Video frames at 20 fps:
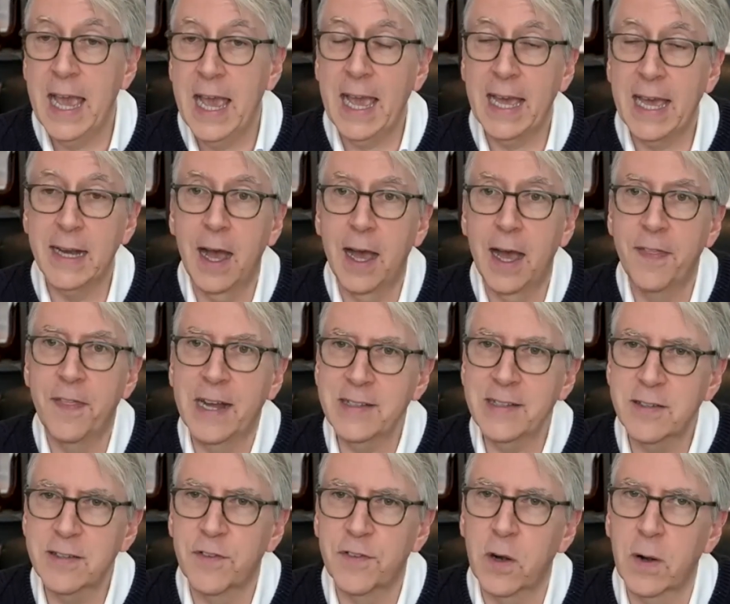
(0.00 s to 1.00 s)
and
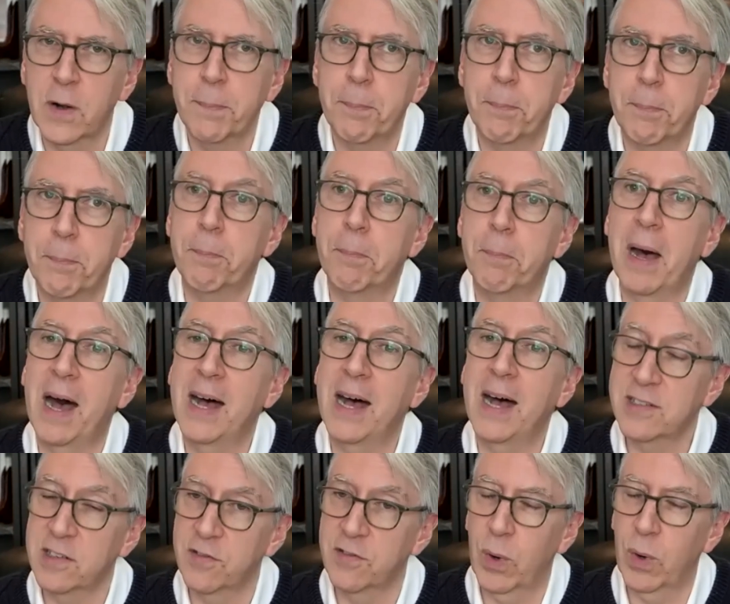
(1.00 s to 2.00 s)
that's a very
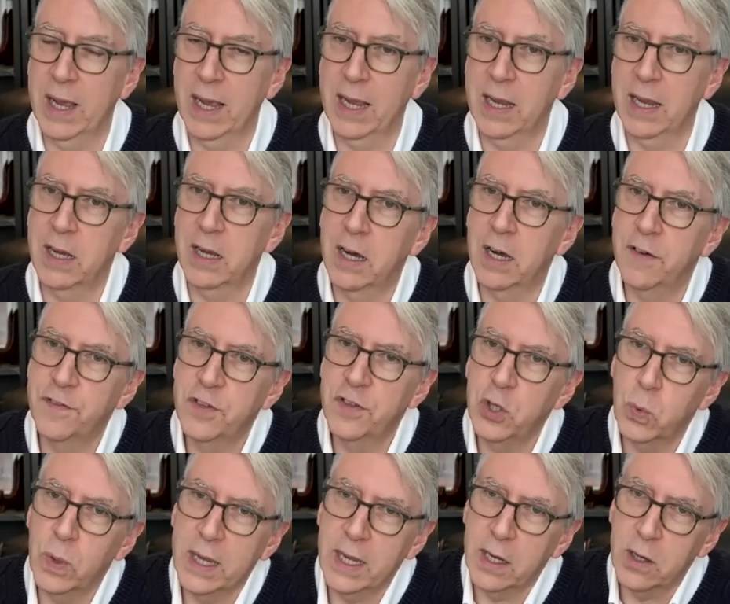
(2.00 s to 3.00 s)
positive way of
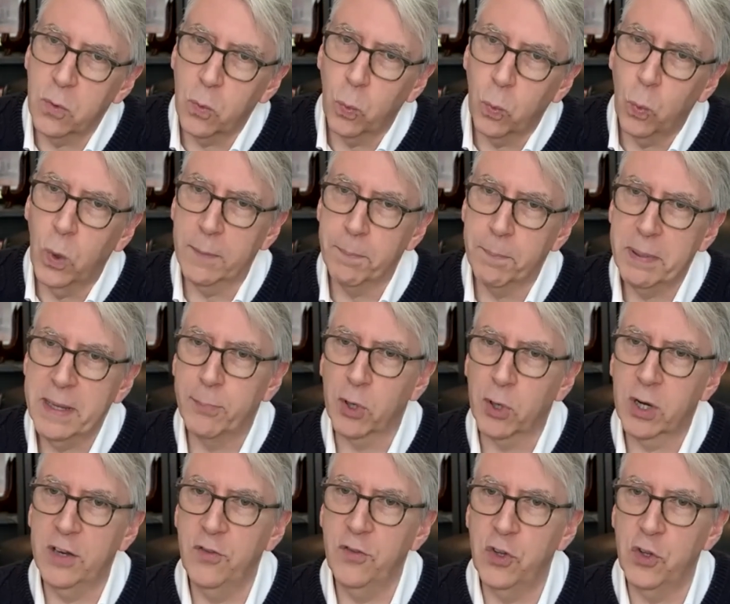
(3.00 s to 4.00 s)
viewing what people
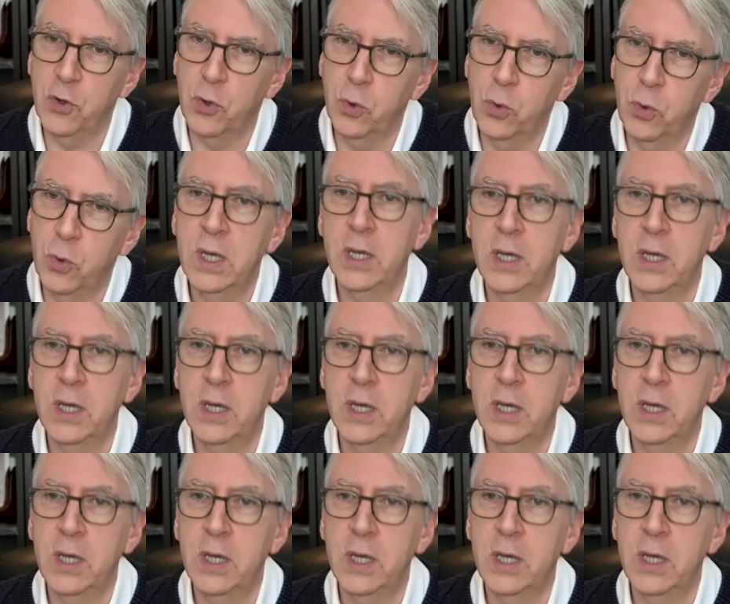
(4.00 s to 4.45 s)
can do